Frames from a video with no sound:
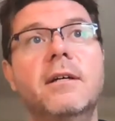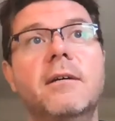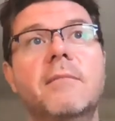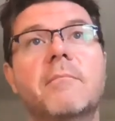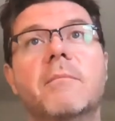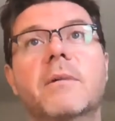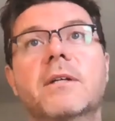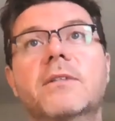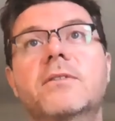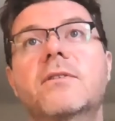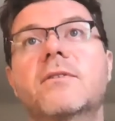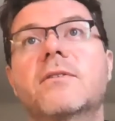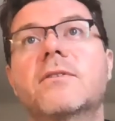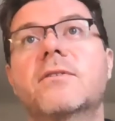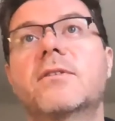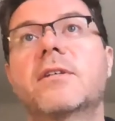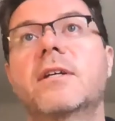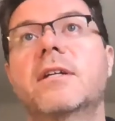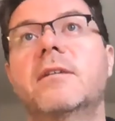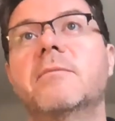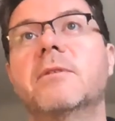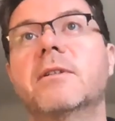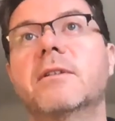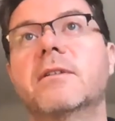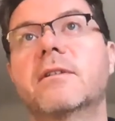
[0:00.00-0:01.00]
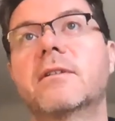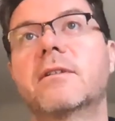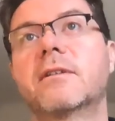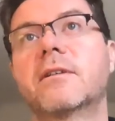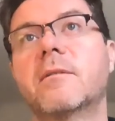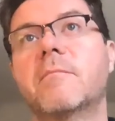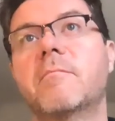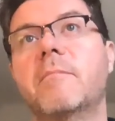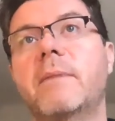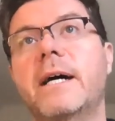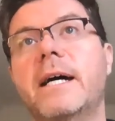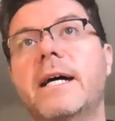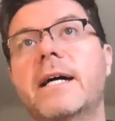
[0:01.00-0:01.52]
much of the sediment can
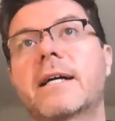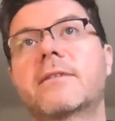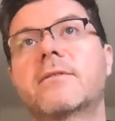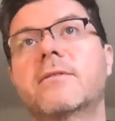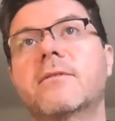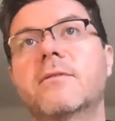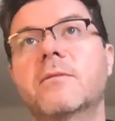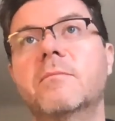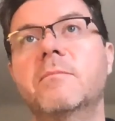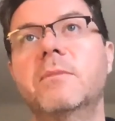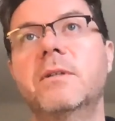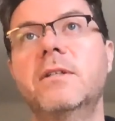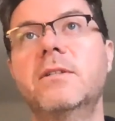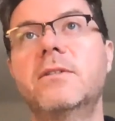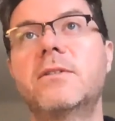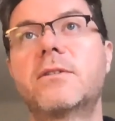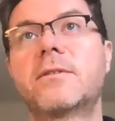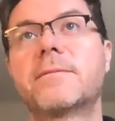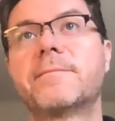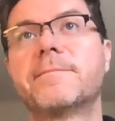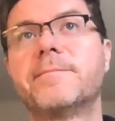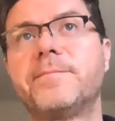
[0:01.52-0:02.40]
come back to the beach